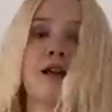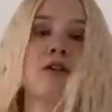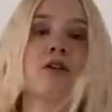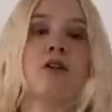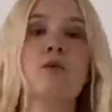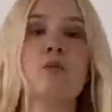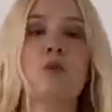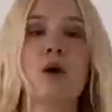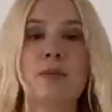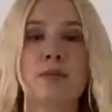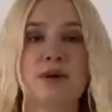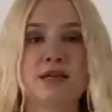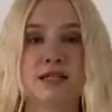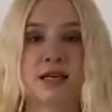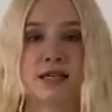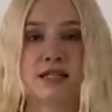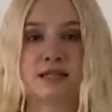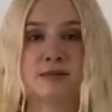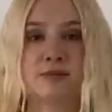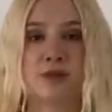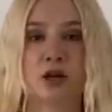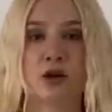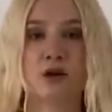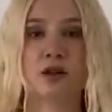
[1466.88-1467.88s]
don't know what
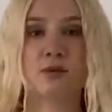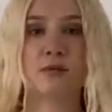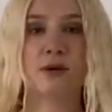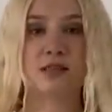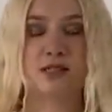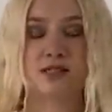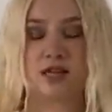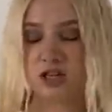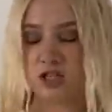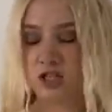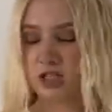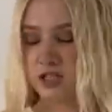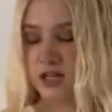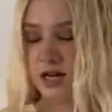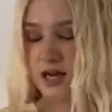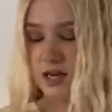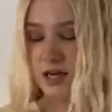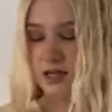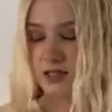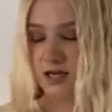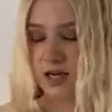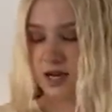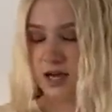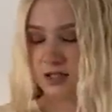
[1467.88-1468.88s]
possessed me to go to the belt section today
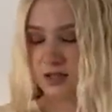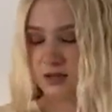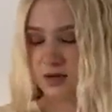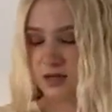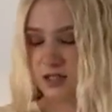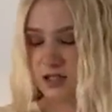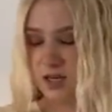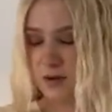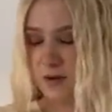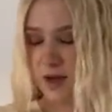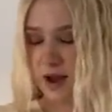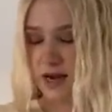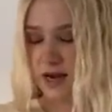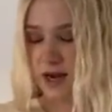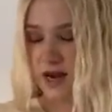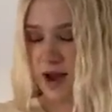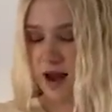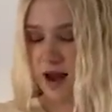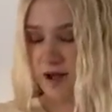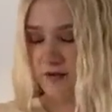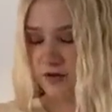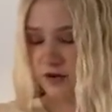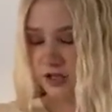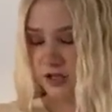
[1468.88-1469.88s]
because as you guys know, I
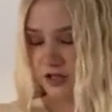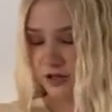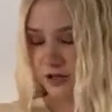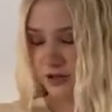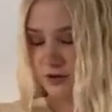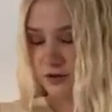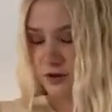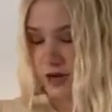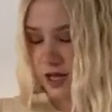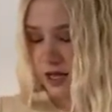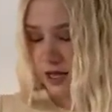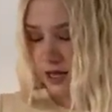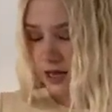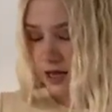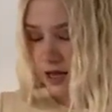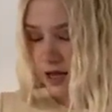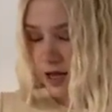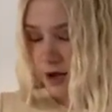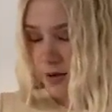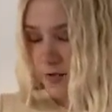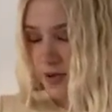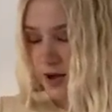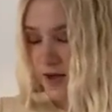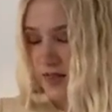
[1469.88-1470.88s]
never do.
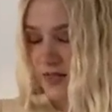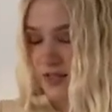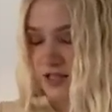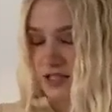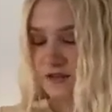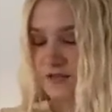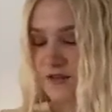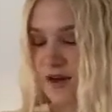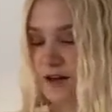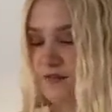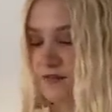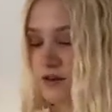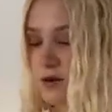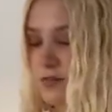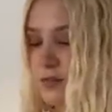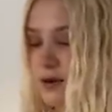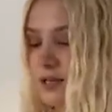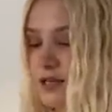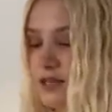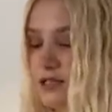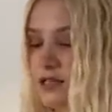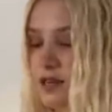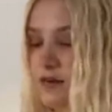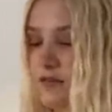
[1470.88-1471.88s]
But this Phat Farm
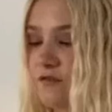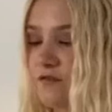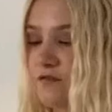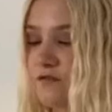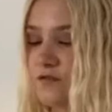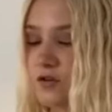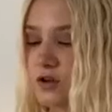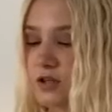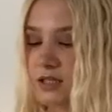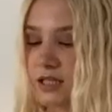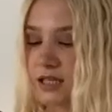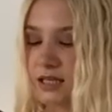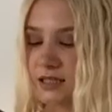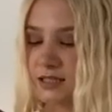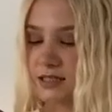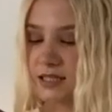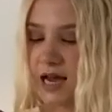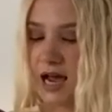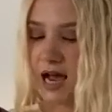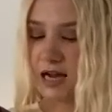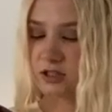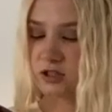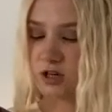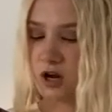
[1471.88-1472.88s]
belt is fully
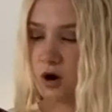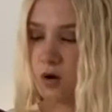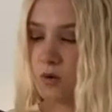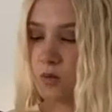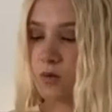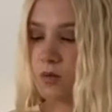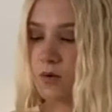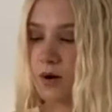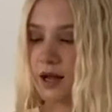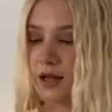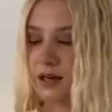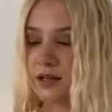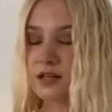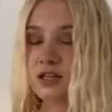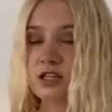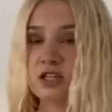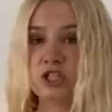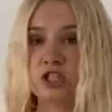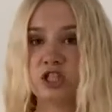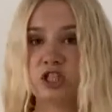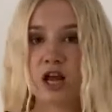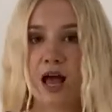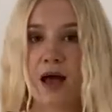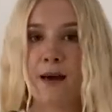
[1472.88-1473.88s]
intact. Not one
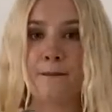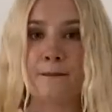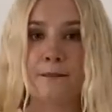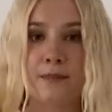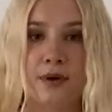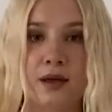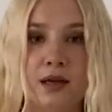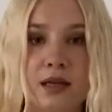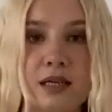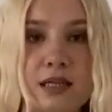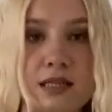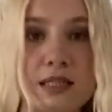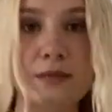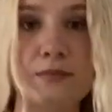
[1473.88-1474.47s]
gem is